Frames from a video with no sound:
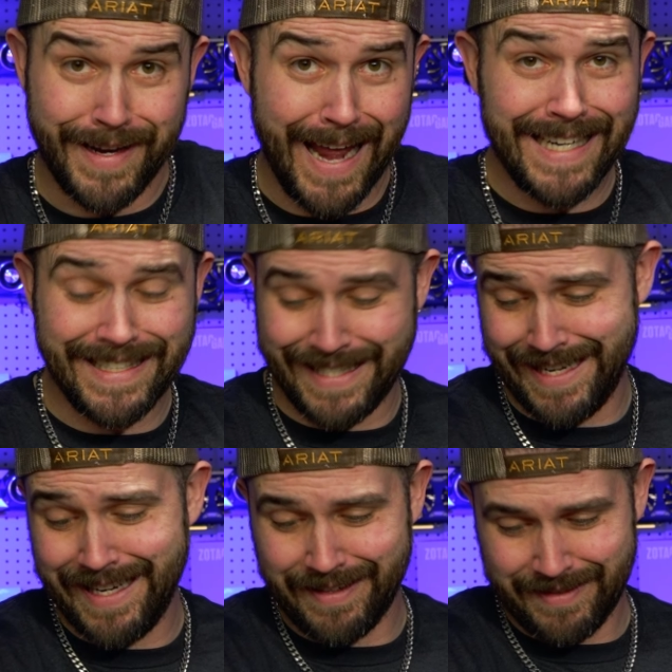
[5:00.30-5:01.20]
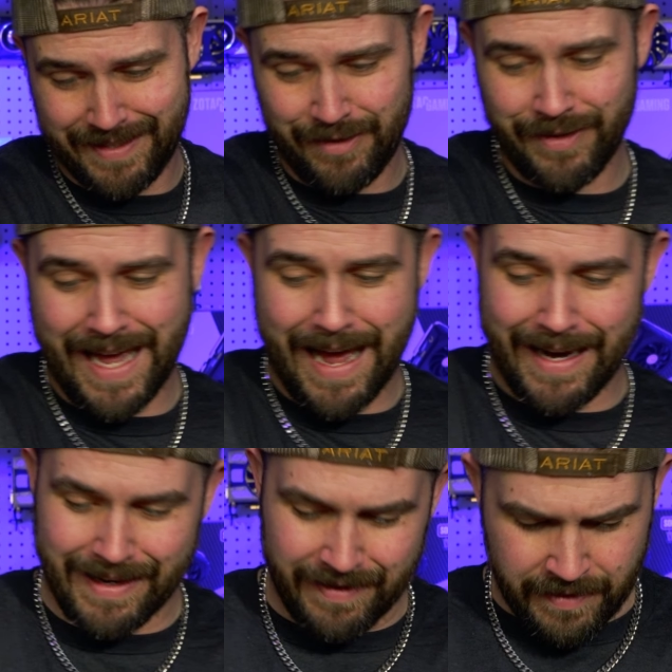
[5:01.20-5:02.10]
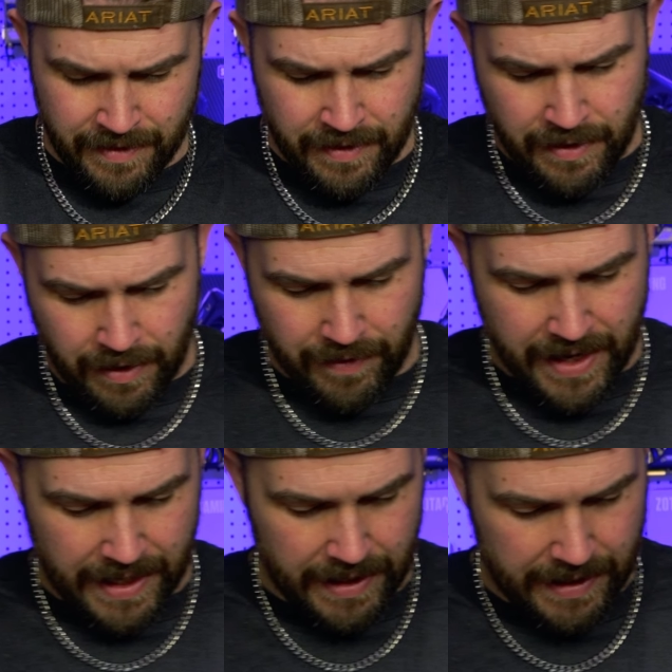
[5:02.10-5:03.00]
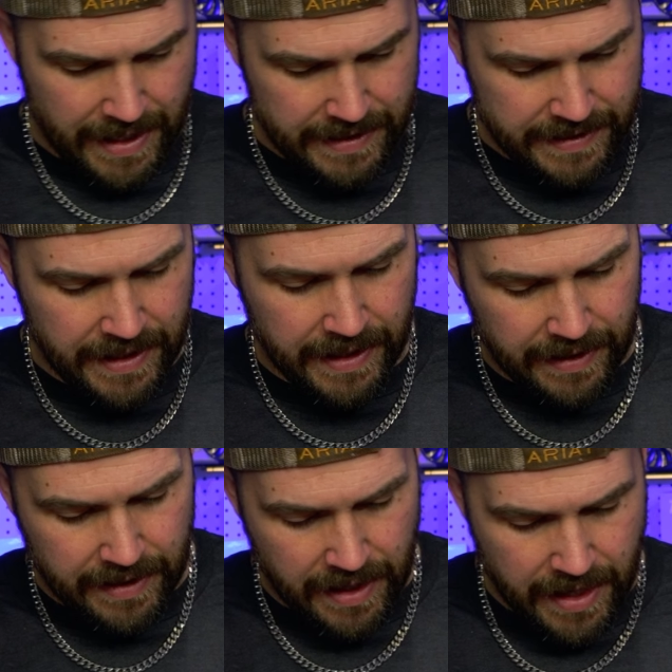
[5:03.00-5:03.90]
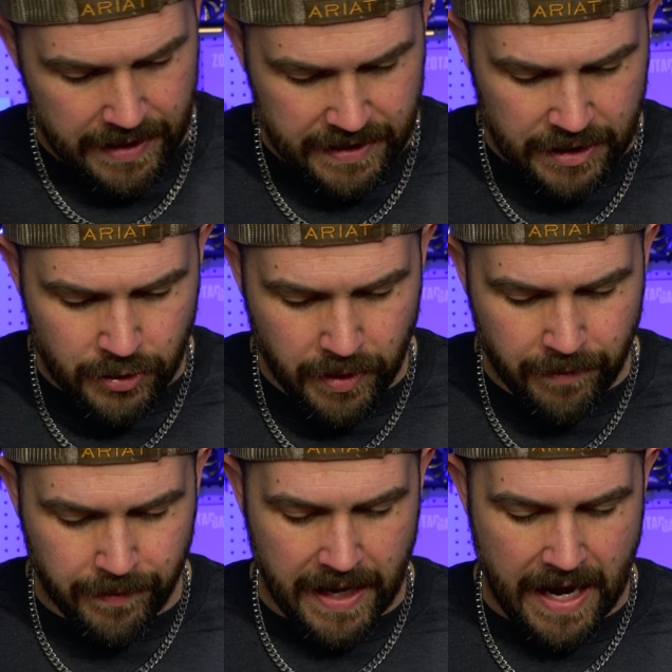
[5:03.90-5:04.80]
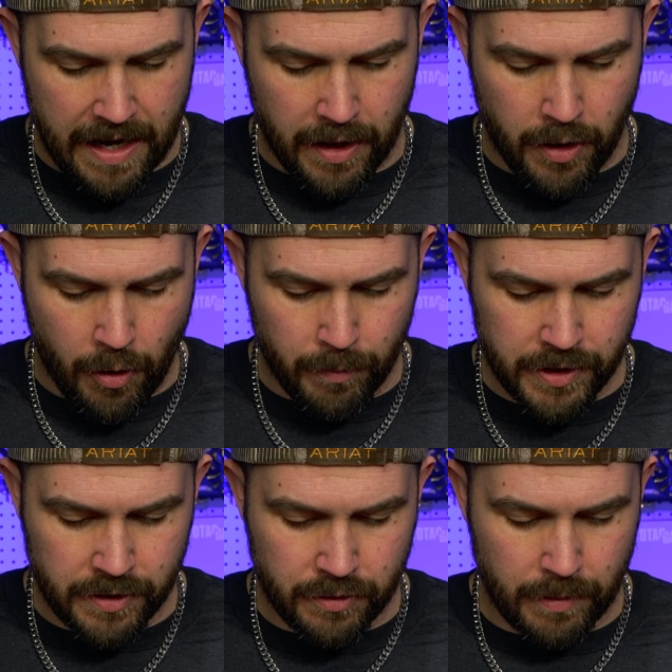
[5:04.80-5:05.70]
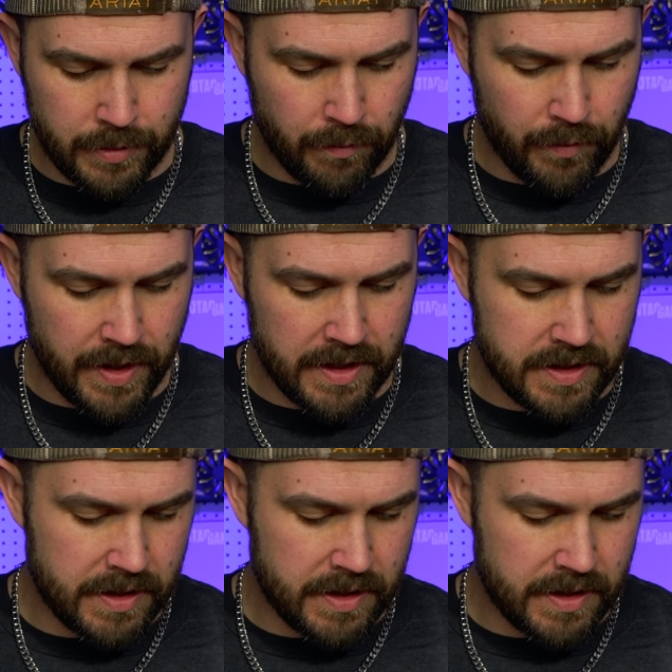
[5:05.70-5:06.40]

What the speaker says: 19. Still got it. All right. 19. A statuette of a cat in Gnomish inscription reads,